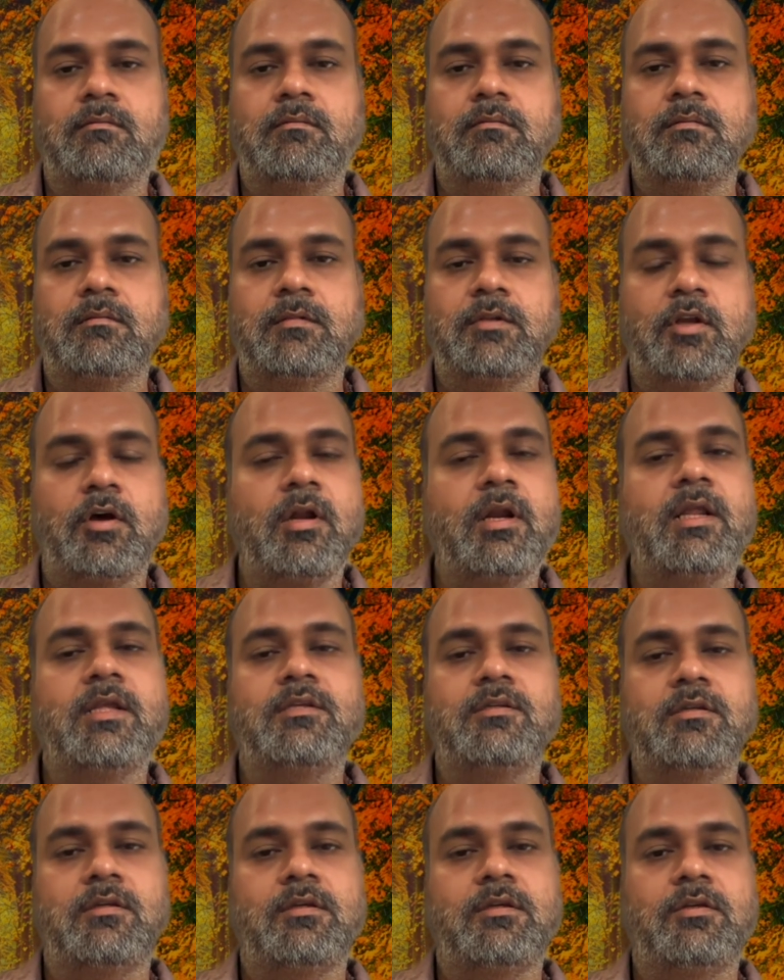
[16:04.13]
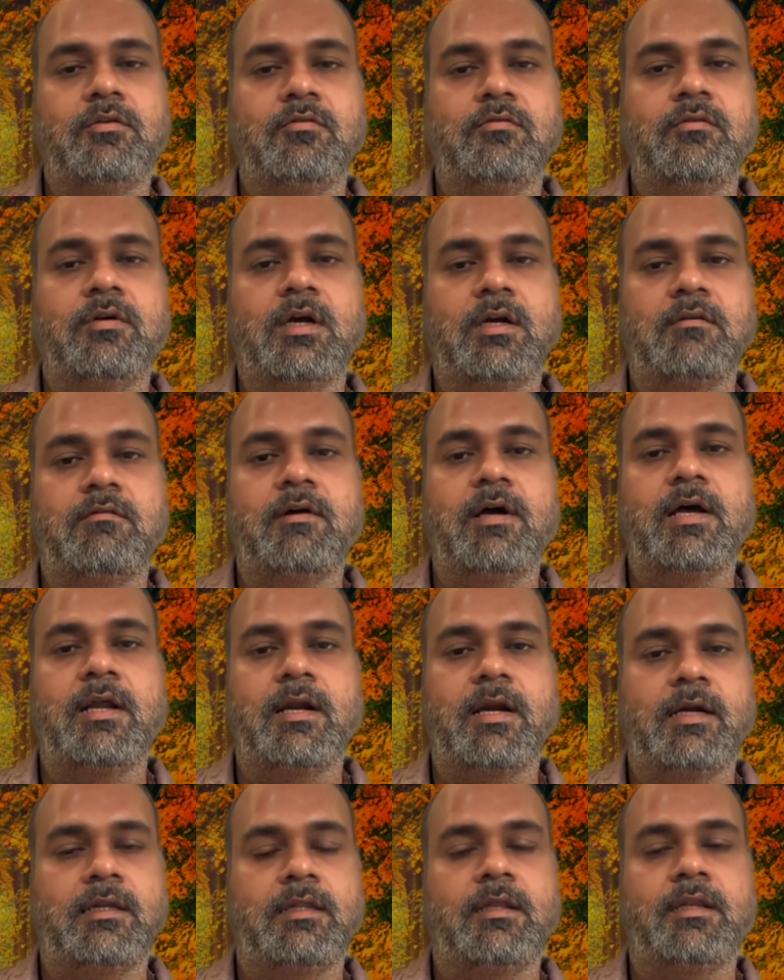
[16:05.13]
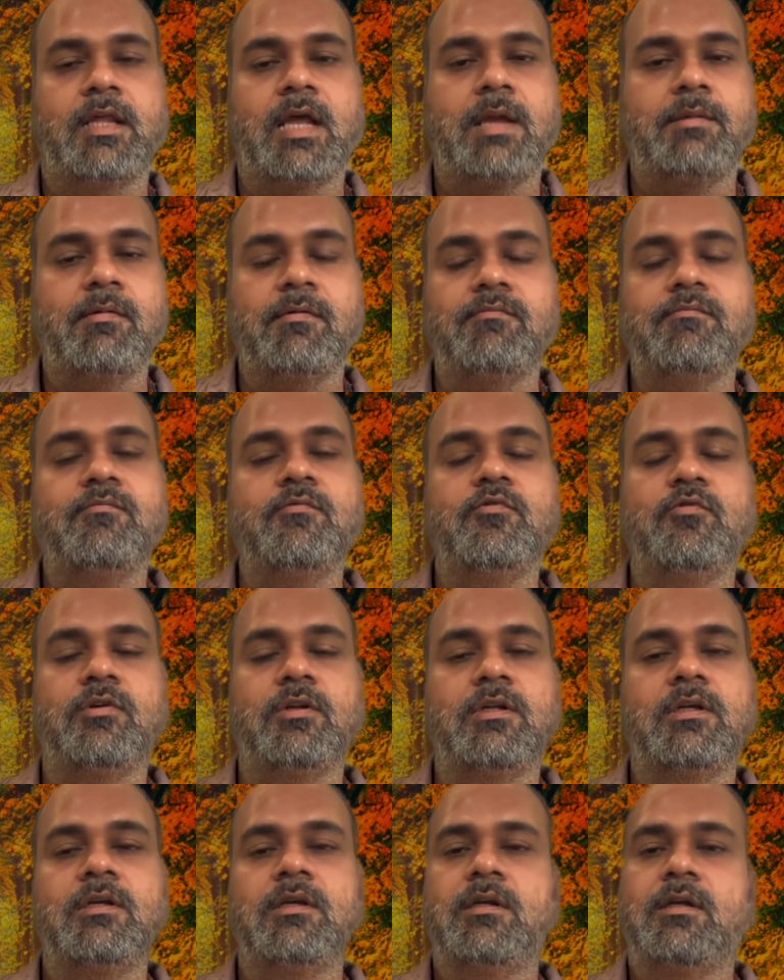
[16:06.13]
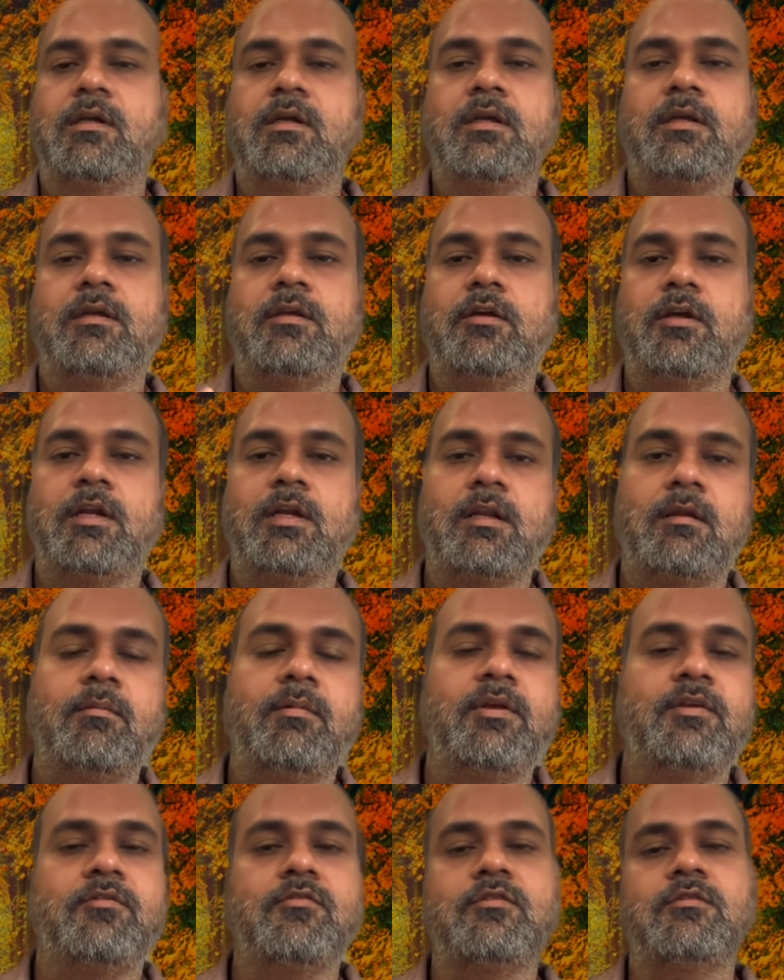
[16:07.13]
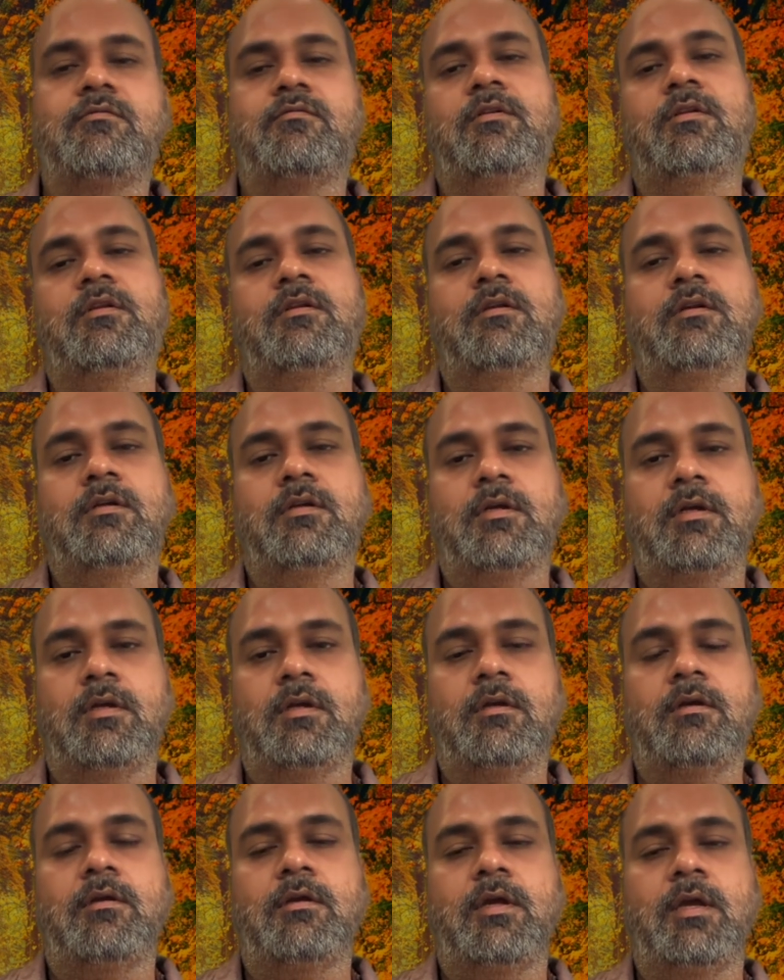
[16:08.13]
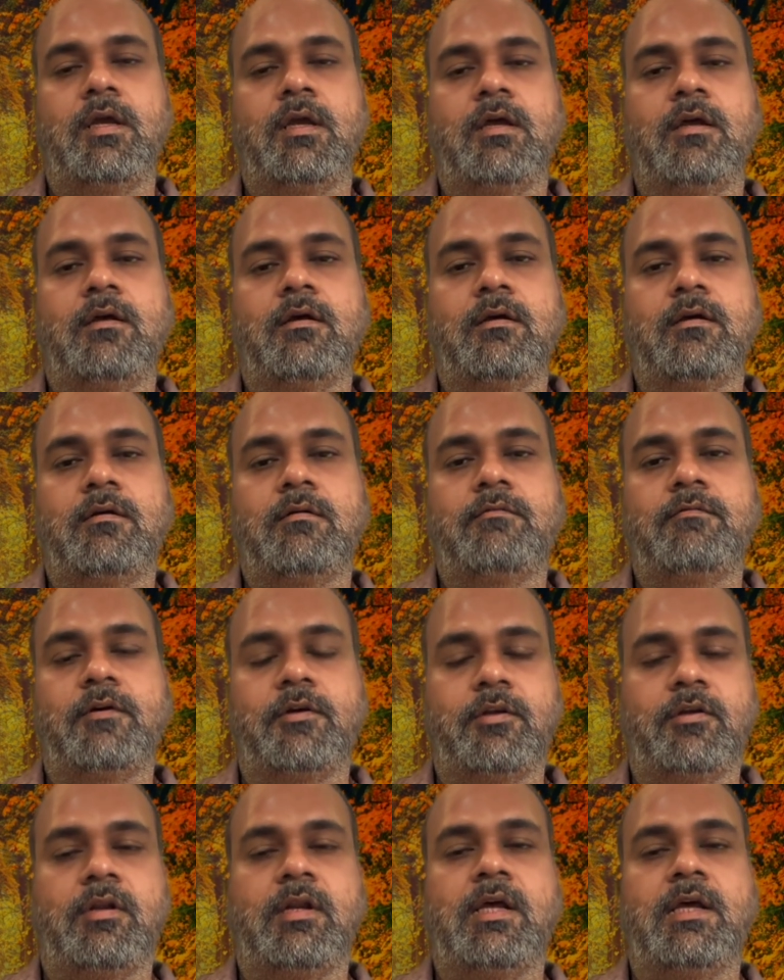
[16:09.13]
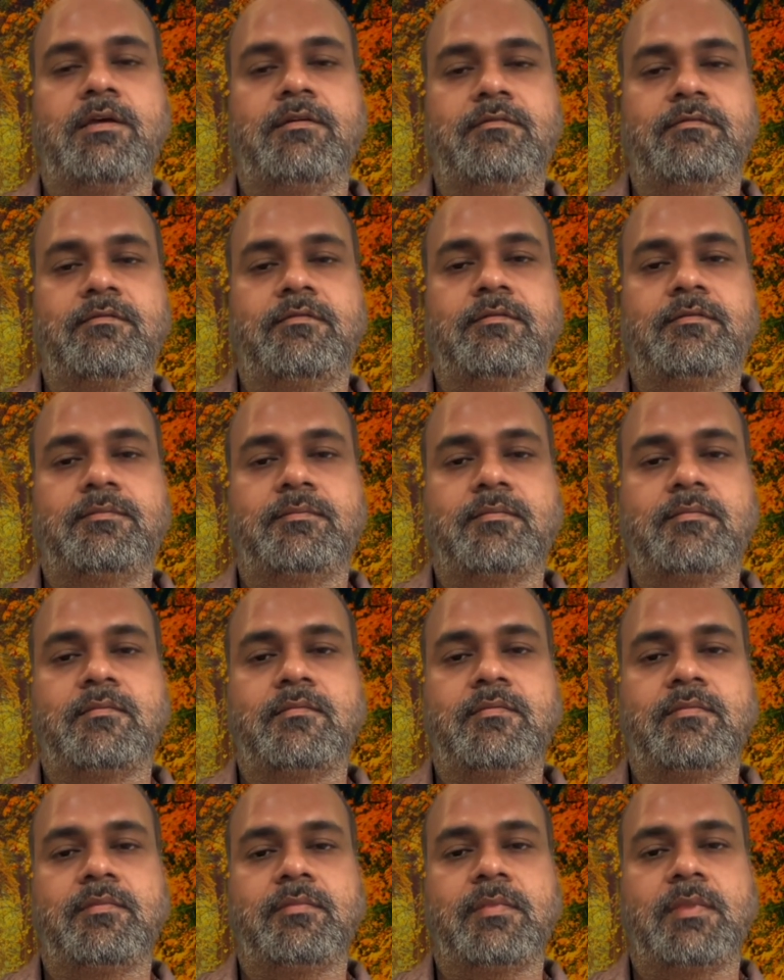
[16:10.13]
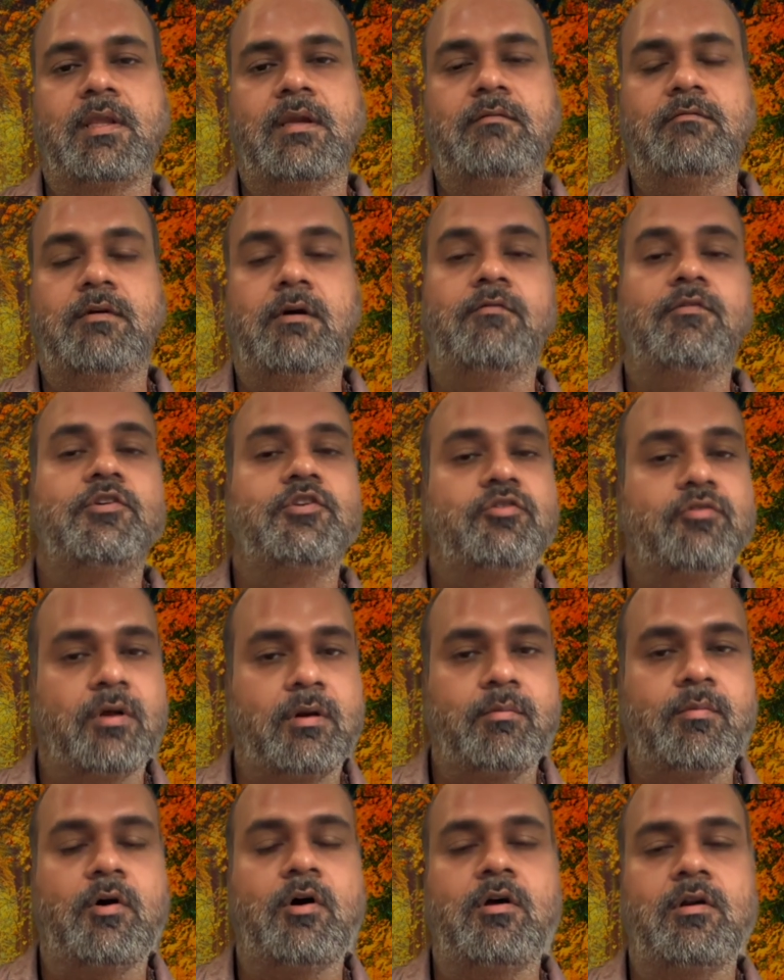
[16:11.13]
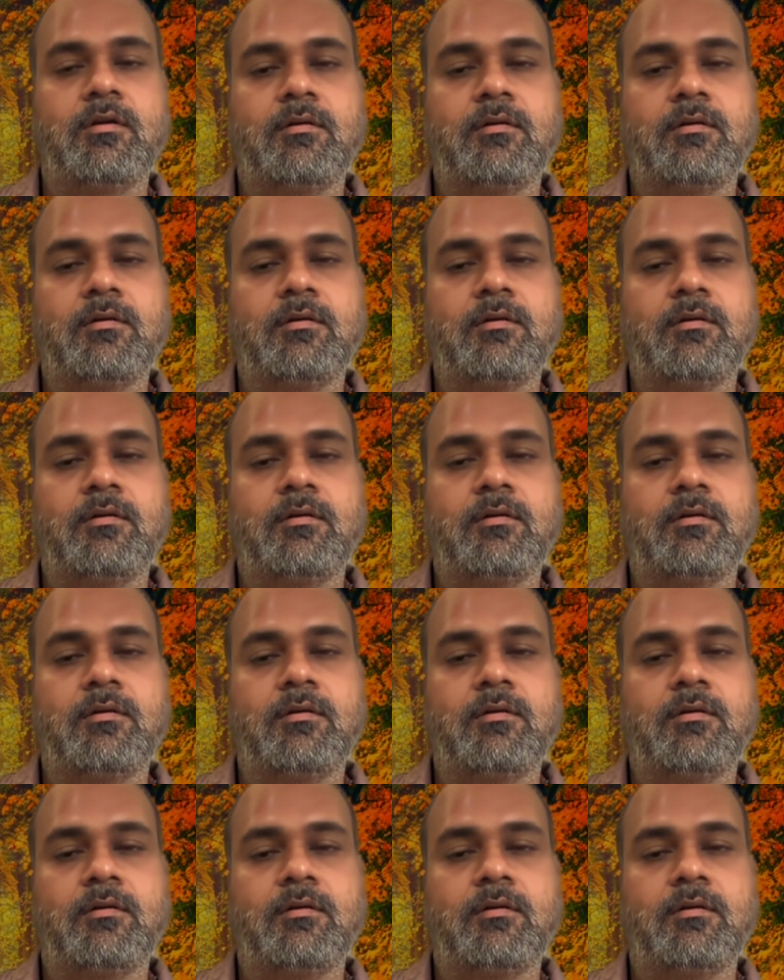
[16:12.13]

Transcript: knowledge you acquire at the time of moon, it will be useful for your life, for which you are born.